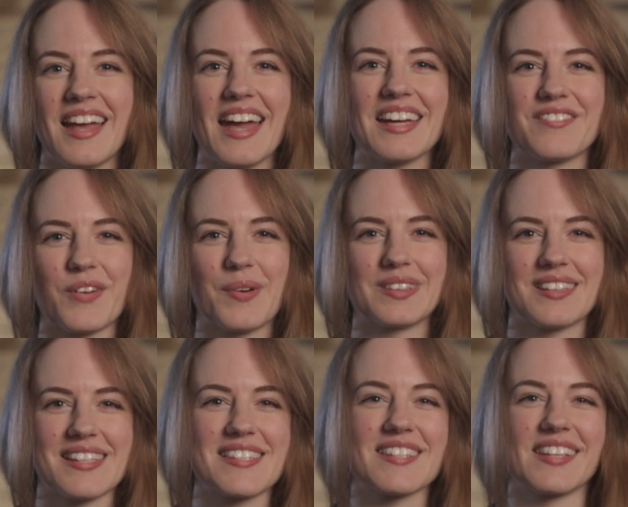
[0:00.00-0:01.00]
Hey everyone,
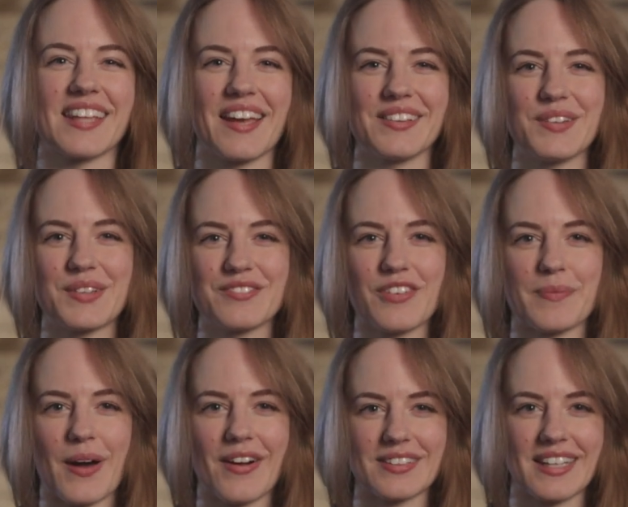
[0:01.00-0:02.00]
this is Linnea Lueken from
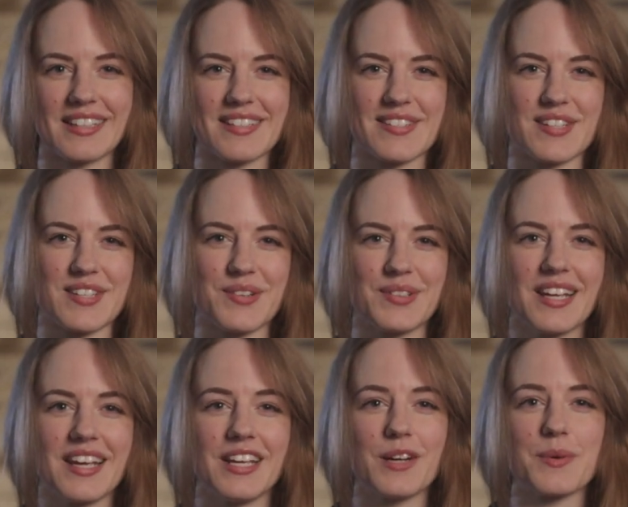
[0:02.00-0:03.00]
the Heartland Institute,
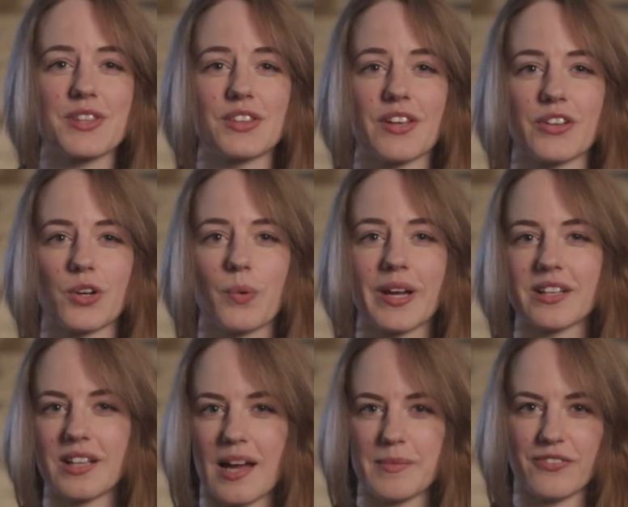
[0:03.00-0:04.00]
here with another quick
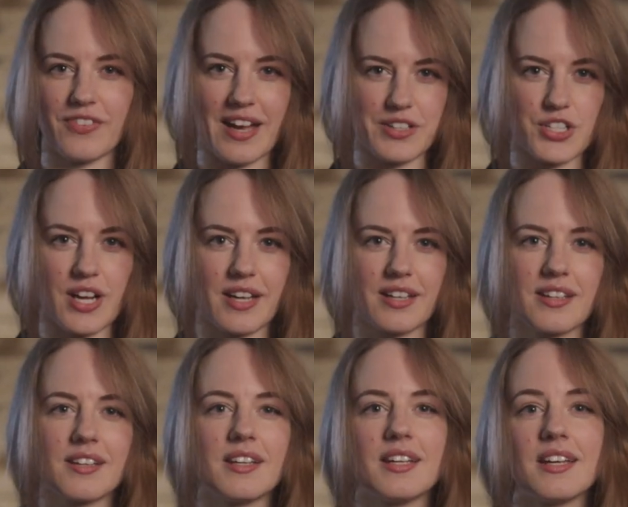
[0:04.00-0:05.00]
climate fact check.
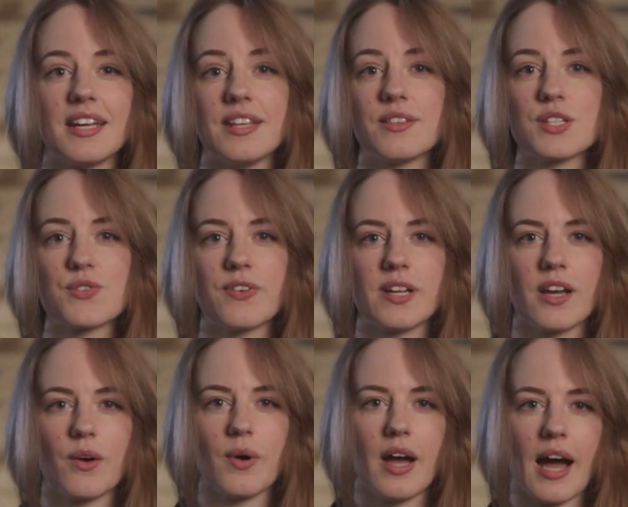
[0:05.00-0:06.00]
In this
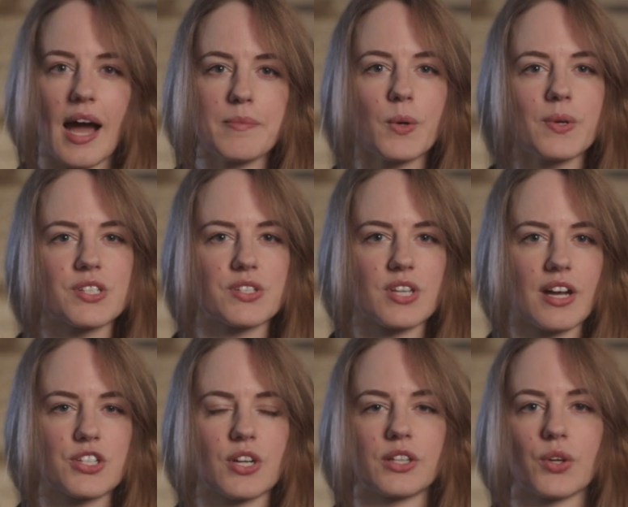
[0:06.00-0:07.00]
video, I'm going to
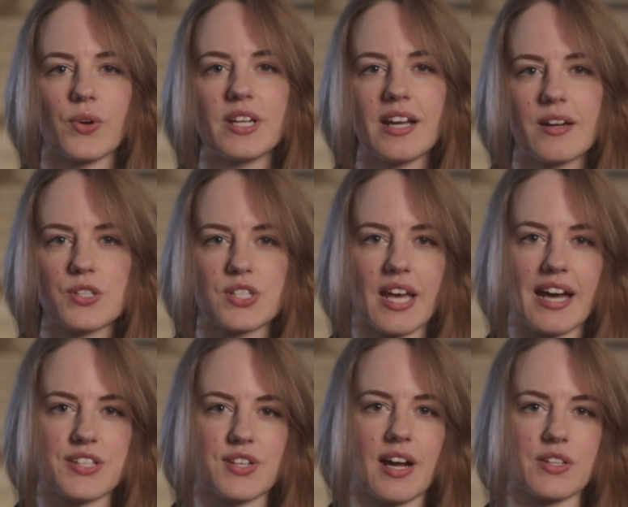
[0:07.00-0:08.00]
touch on greenhouse
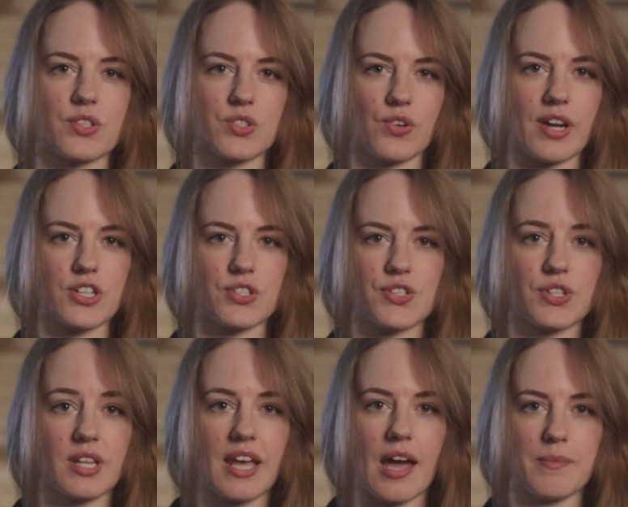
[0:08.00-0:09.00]
gas concentrations
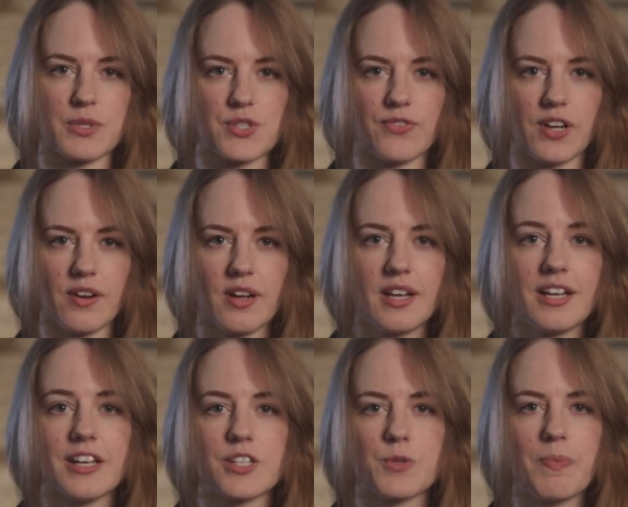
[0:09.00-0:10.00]
in the atmosphere,
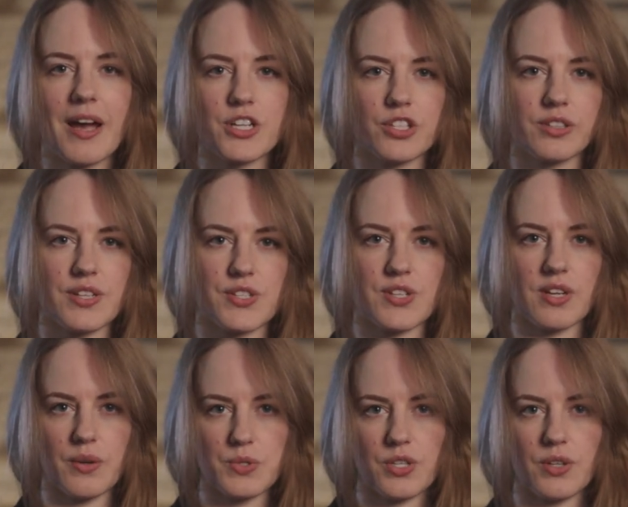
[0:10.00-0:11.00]
especially
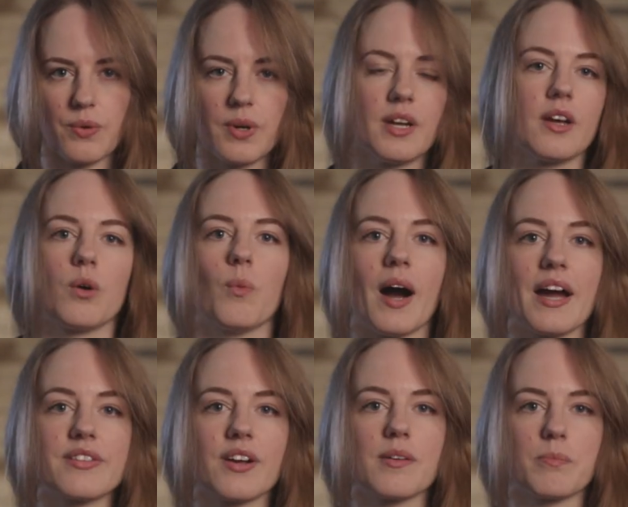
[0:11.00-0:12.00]
C O two,
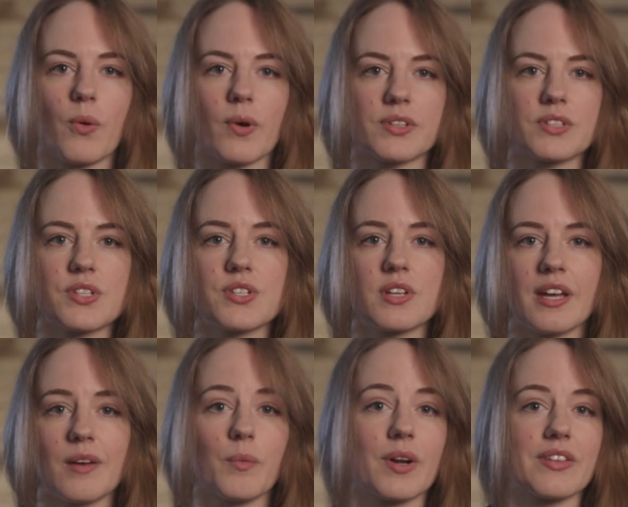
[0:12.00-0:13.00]
why they're important,
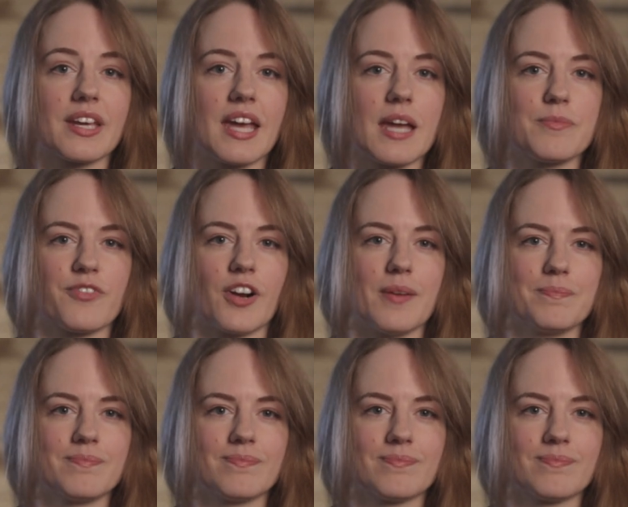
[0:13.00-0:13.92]
and where they came from.